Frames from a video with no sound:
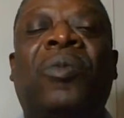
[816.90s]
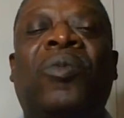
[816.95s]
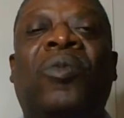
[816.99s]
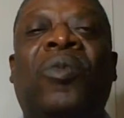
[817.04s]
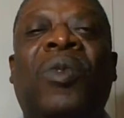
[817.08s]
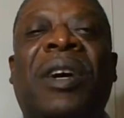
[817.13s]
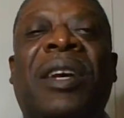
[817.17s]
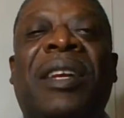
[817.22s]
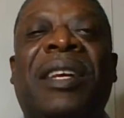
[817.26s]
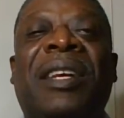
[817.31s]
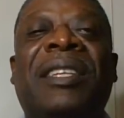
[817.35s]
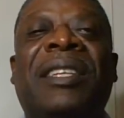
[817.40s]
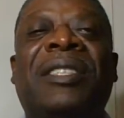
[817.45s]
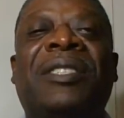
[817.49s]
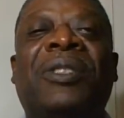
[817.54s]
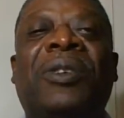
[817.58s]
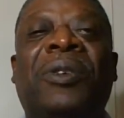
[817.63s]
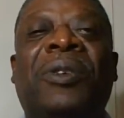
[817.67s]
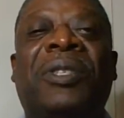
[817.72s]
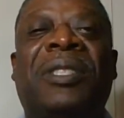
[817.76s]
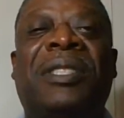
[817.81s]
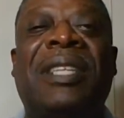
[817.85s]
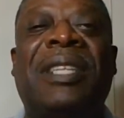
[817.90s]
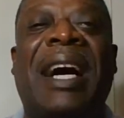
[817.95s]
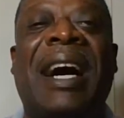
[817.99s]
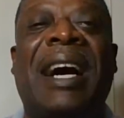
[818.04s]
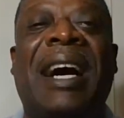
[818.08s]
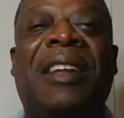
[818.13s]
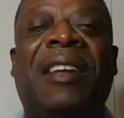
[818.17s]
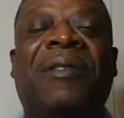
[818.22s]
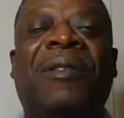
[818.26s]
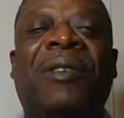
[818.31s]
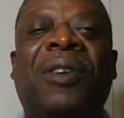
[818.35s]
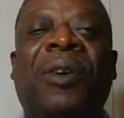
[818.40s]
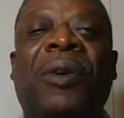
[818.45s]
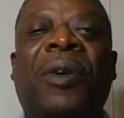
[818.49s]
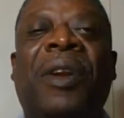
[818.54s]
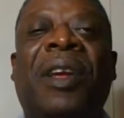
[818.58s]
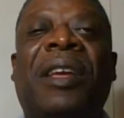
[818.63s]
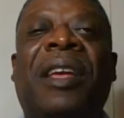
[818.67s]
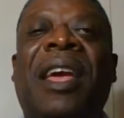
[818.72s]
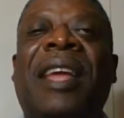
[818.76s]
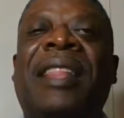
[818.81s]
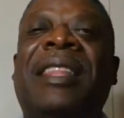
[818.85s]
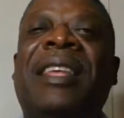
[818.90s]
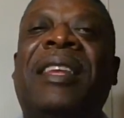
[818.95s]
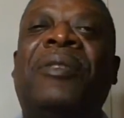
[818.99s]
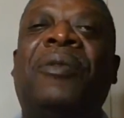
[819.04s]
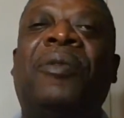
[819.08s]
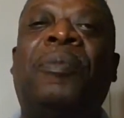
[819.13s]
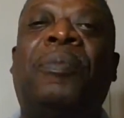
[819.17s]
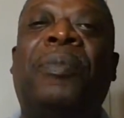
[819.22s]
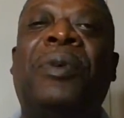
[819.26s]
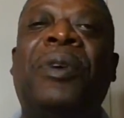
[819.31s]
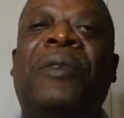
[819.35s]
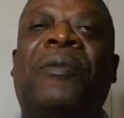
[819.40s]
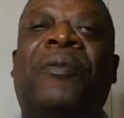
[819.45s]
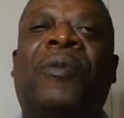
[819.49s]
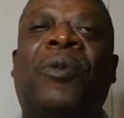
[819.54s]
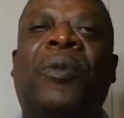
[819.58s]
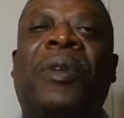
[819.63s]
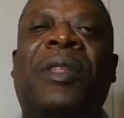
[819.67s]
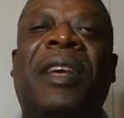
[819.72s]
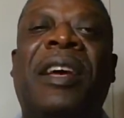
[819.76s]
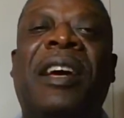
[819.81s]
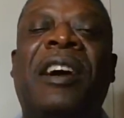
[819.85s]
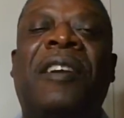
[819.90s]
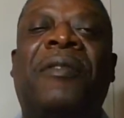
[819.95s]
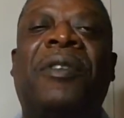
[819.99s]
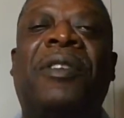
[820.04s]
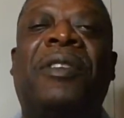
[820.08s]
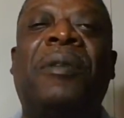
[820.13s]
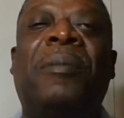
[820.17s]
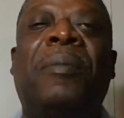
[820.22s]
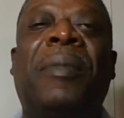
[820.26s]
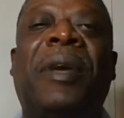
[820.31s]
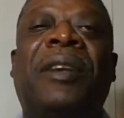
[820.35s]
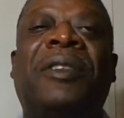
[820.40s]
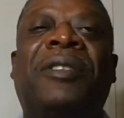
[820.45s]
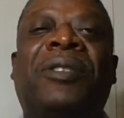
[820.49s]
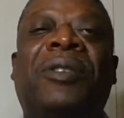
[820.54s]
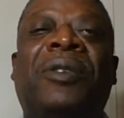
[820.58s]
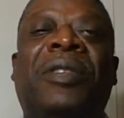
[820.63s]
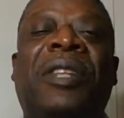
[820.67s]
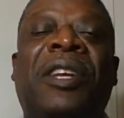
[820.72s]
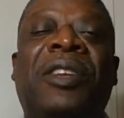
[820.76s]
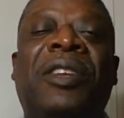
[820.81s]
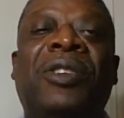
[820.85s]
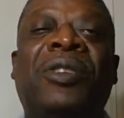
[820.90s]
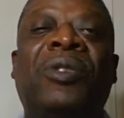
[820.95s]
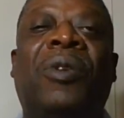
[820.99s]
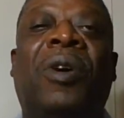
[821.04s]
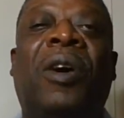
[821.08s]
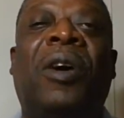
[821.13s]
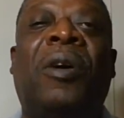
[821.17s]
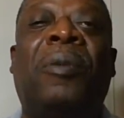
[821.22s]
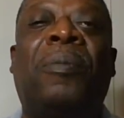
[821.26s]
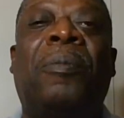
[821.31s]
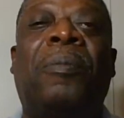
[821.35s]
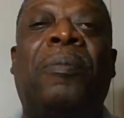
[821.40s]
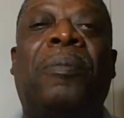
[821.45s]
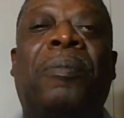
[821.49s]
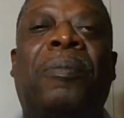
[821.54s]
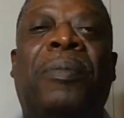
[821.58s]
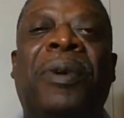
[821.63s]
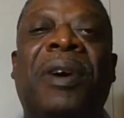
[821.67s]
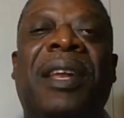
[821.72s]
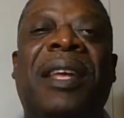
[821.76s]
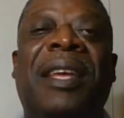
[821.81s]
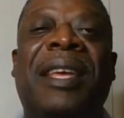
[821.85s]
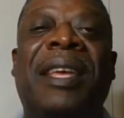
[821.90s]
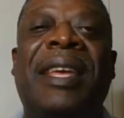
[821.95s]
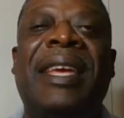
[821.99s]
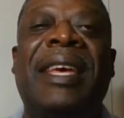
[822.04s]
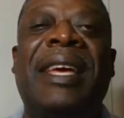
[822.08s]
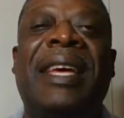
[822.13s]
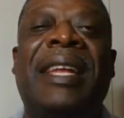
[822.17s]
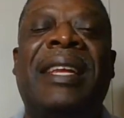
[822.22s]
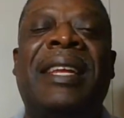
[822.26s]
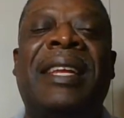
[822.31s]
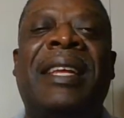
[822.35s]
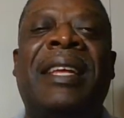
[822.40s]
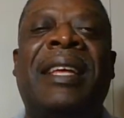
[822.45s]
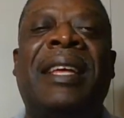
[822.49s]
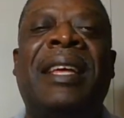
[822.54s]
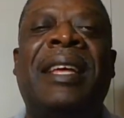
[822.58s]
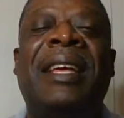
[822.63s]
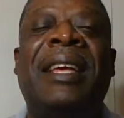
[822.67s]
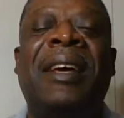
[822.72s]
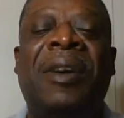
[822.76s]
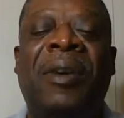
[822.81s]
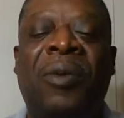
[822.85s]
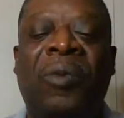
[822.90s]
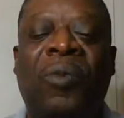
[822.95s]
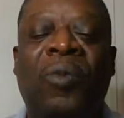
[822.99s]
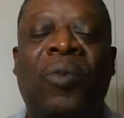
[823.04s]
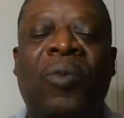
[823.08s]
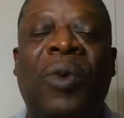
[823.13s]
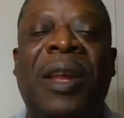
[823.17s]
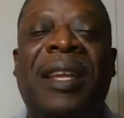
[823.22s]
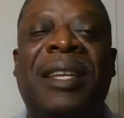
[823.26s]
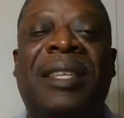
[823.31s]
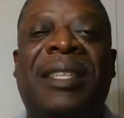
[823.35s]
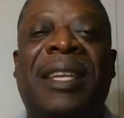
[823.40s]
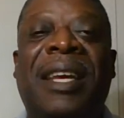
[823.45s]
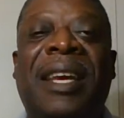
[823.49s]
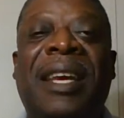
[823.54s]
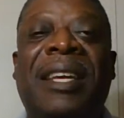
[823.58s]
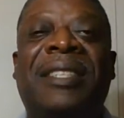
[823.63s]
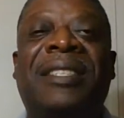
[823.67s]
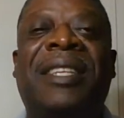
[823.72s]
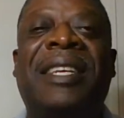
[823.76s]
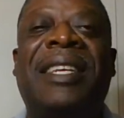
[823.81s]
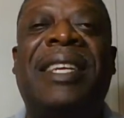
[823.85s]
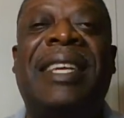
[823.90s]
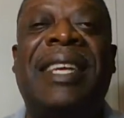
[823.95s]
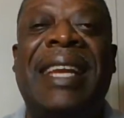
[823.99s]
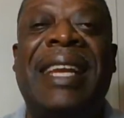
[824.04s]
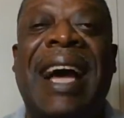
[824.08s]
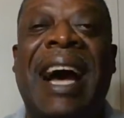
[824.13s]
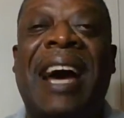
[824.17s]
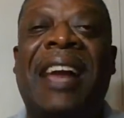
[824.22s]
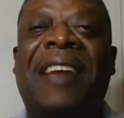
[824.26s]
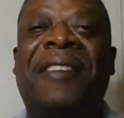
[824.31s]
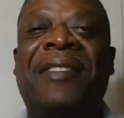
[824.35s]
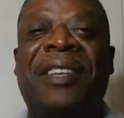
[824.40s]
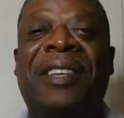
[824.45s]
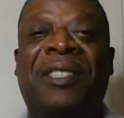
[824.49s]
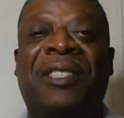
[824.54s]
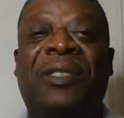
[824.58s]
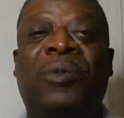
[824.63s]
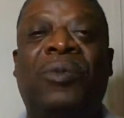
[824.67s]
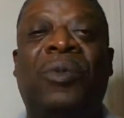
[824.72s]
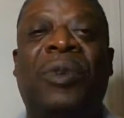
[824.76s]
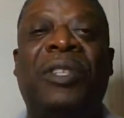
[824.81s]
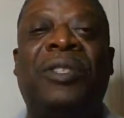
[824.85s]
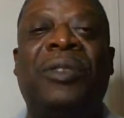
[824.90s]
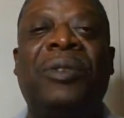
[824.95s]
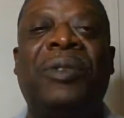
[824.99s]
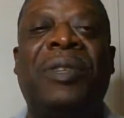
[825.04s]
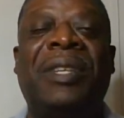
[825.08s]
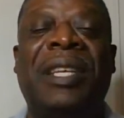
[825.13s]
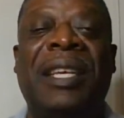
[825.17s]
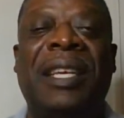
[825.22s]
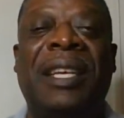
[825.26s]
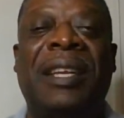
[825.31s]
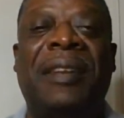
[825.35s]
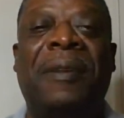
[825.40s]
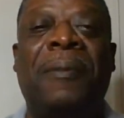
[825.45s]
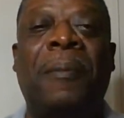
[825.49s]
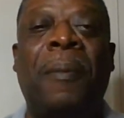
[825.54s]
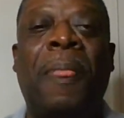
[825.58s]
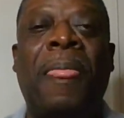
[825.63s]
what is your style of learning and then put forth effort to make sure that you are putting in what it takes to get out of this what you need.